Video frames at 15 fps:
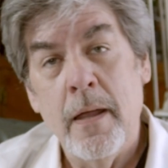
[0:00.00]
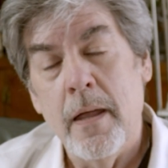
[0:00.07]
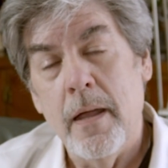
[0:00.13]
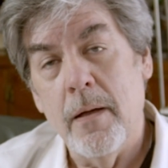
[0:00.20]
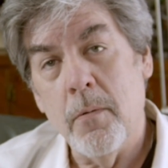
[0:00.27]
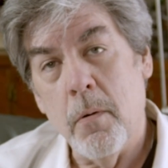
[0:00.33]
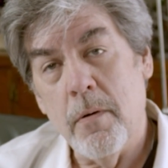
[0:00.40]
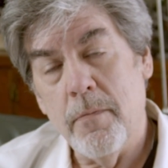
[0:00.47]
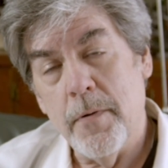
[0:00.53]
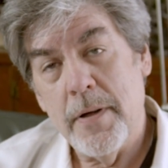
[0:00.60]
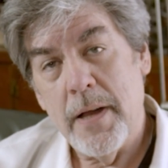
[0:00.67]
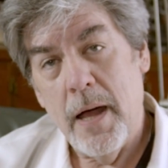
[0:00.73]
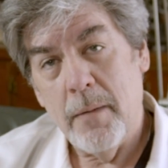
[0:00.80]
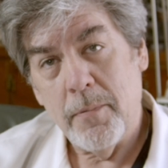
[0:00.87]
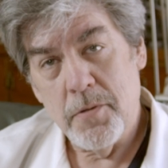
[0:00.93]
In order for
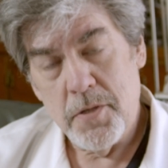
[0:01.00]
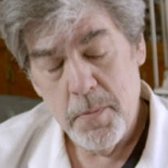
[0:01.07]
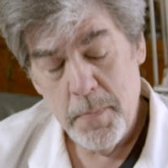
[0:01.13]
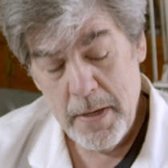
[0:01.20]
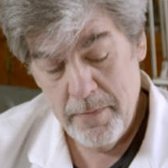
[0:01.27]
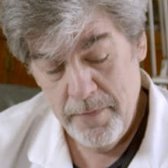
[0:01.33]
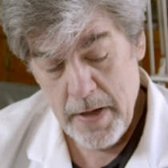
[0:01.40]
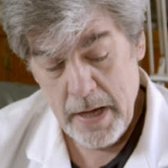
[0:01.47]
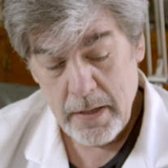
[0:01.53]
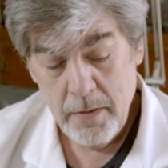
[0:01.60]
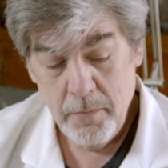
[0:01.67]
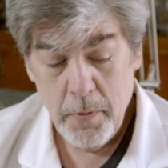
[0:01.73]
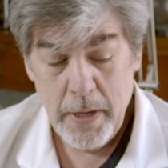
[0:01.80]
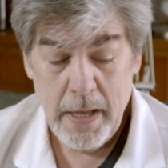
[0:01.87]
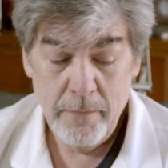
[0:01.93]
topicals to be
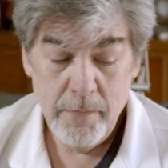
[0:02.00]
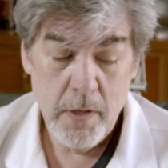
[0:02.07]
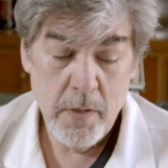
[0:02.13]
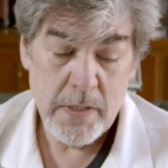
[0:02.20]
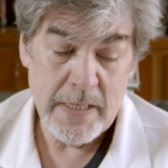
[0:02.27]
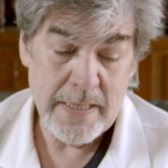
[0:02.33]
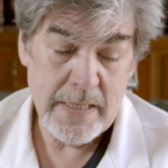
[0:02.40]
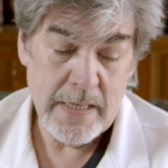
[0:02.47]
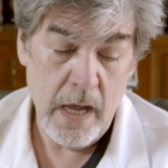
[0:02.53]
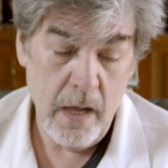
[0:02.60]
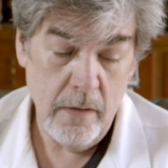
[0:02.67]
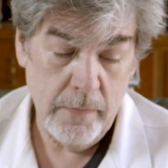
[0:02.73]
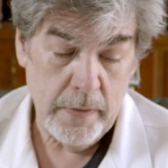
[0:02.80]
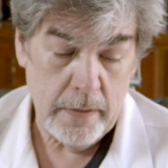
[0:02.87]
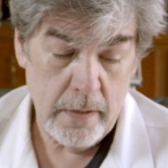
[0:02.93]
effective, we have to use a
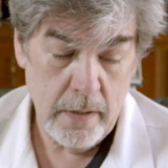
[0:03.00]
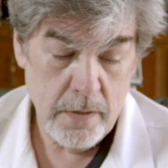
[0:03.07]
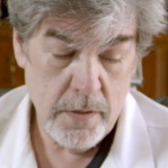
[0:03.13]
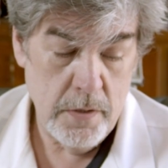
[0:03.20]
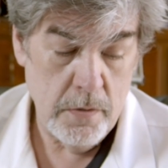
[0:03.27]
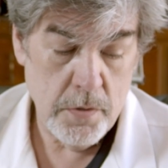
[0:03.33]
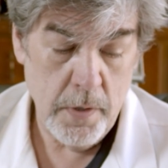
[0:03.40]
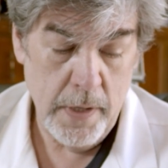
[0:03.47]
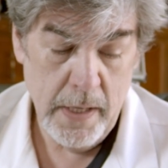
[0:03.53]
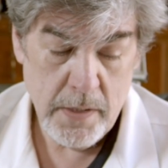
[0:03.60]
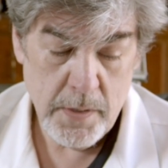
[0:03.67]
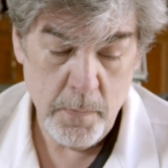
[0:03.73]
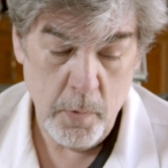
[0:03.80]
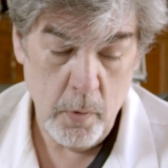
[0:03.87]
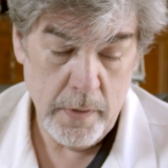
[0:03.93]
solvent to
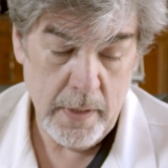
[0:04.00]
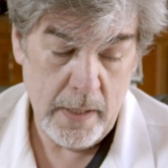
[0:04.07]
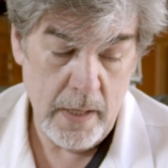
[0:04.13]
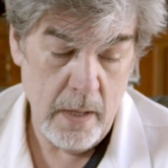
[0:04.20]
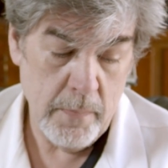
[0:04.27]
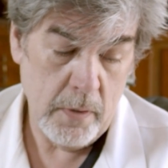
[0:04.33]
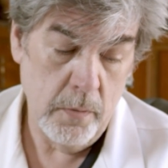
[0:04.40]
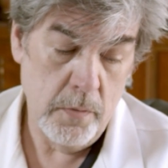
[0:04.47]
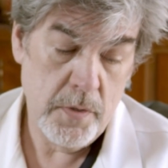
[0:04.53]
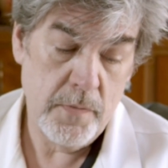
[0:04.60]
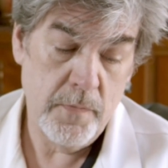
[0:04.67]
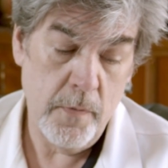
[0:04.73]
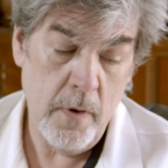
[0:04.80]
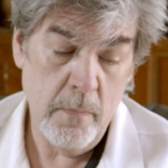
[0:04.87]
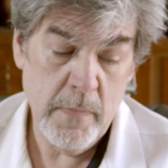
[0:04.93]
transport the chemicals
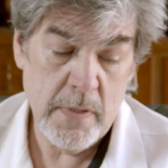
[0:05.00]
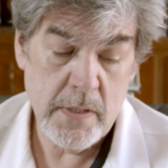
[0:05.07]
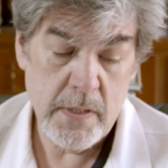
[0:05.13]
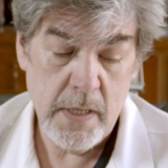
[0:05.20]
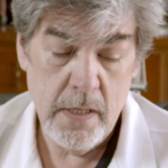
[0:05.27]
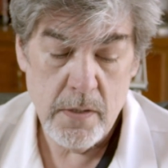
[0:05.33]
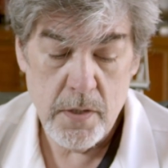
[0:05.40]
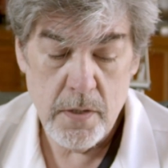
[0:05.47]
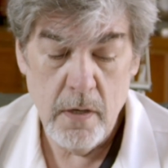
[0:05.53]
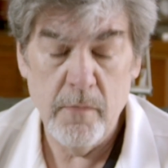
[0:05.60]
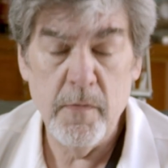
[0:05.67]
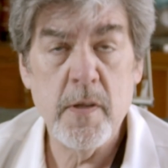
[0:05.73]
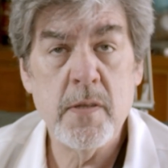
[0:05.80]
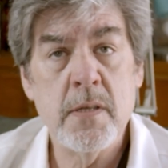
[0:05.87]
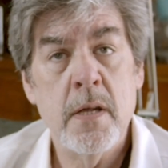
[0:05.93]
from the skin
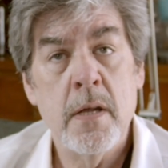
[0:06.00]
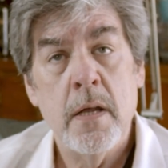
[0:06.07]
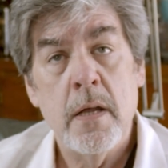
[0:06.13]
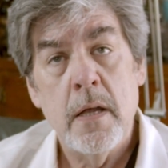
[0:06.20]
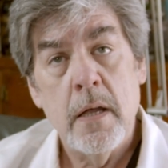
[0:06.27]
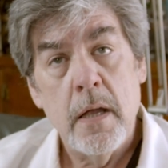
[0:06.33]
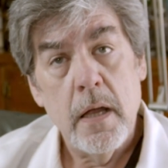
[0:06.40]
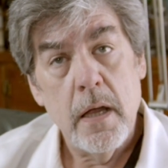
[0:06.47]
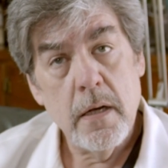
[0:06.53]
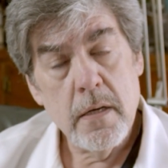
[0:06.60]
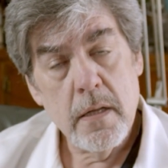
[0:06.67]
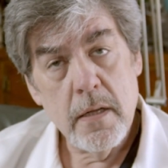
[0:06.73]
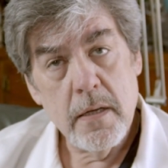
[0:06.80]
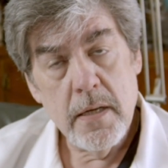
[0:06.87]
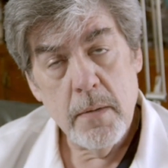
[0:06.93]
surface
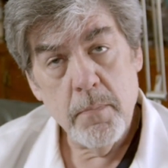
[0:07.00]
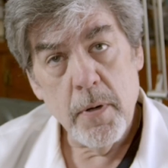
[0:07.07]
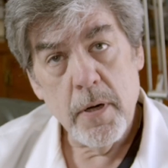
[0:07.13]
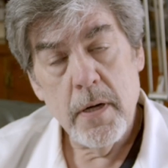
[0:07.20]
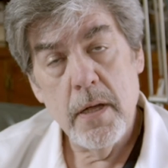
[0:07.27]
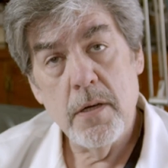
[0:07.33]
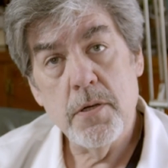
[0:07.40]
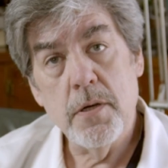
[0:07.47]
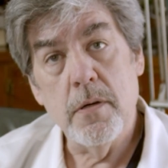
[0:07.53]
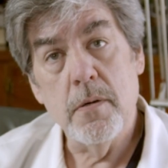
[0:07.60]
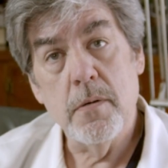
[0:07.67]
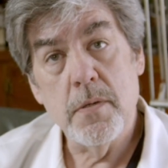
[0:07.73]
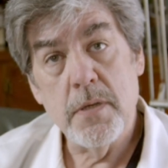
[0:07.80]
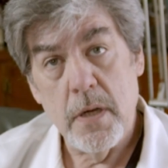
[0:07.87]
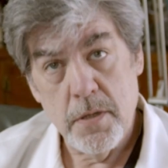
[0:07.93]
into the deeper
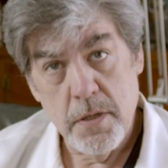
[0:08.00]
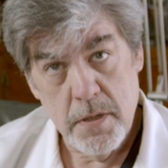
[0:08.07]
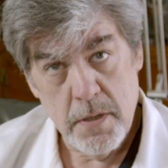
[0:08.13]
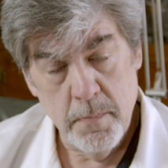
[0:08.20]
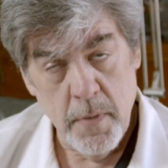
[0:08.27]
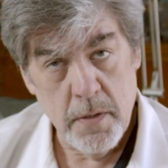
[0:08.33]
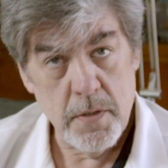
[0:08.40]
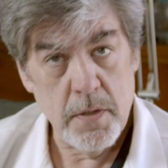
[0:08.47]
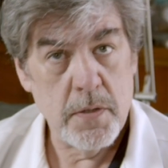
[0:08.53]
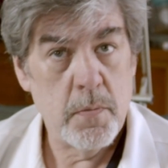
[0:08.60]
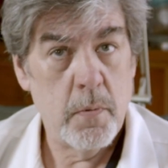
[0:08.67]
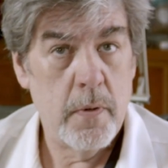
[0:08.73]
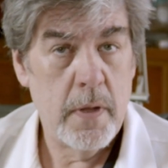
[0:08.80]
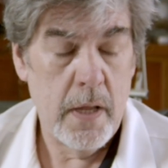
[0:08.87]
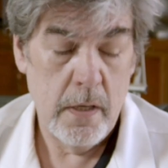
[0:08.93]
tissues, such as the muscles,
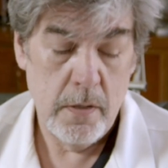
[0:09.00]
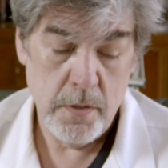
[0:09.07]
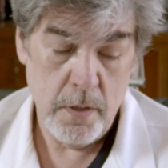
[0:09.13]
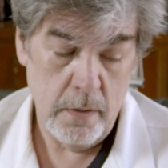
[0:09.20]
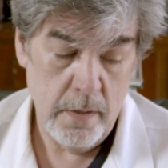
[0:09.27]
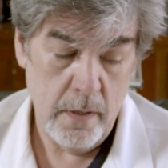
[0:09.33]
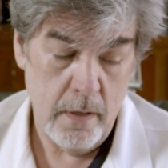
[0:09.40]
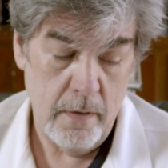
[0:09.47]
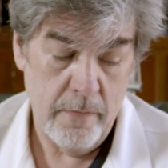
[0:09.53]
where they exert their